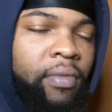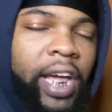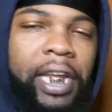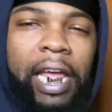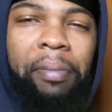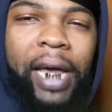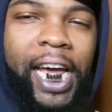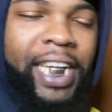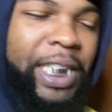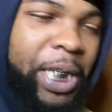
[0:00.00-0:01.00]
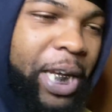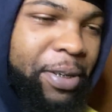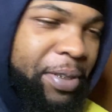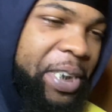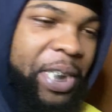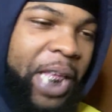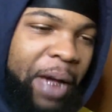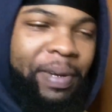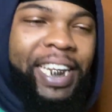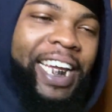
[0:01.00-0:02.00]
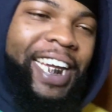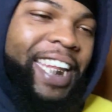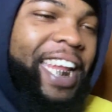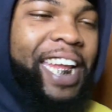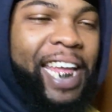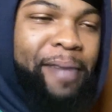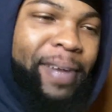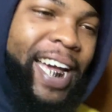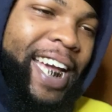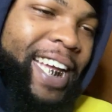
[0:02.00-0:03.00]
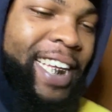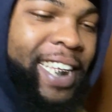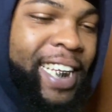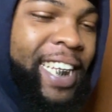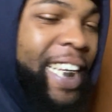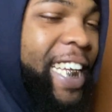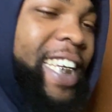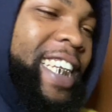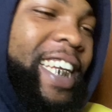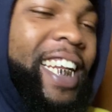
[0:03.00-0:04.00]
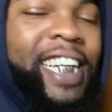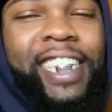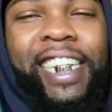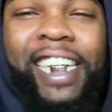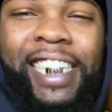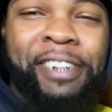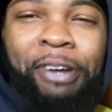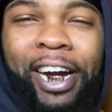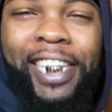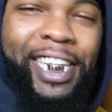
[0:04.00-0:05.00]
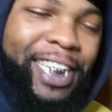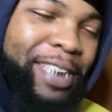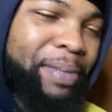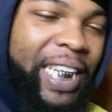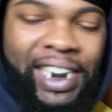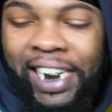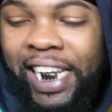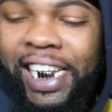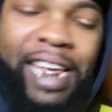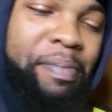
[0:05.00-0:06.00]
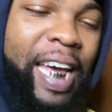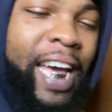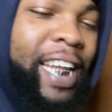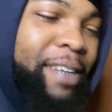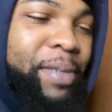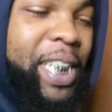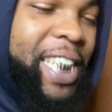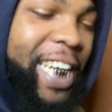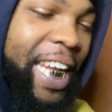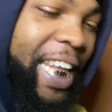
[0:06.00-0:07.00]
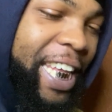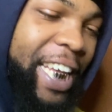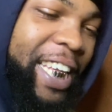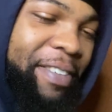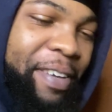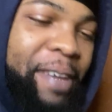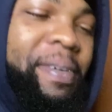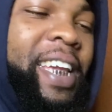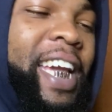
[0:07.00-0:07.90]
Ain't that bad, you know, just coming in. It ain't that bad. You know, nigga just walking in this bitch, it ain't that bad. I'm just getting in here, you feel me?